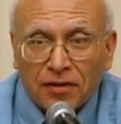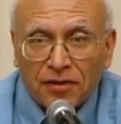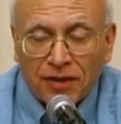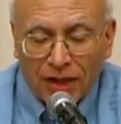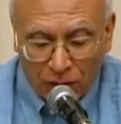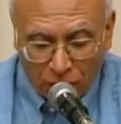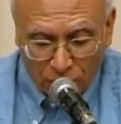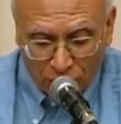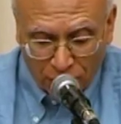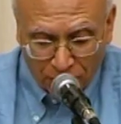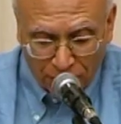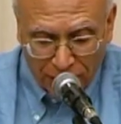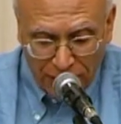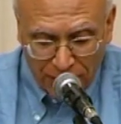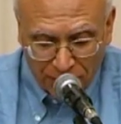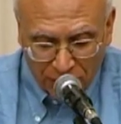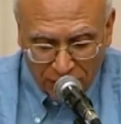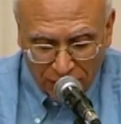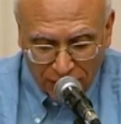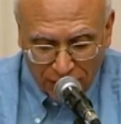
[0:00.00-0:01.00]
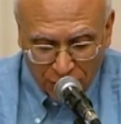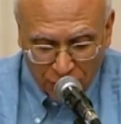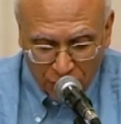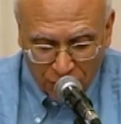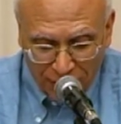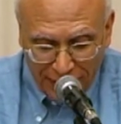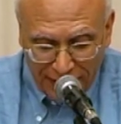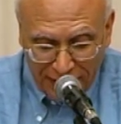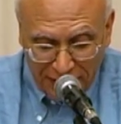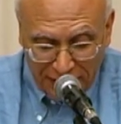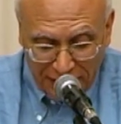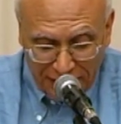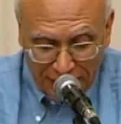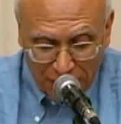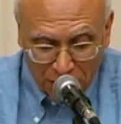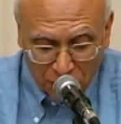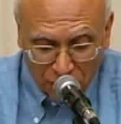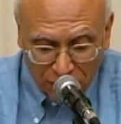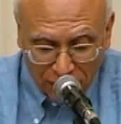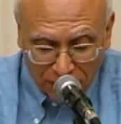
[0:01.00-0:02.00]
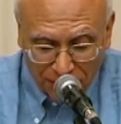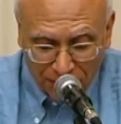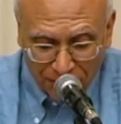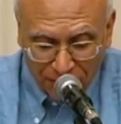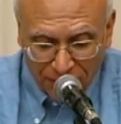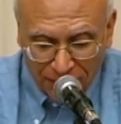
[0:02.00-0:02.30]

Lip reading: that all people are created equal,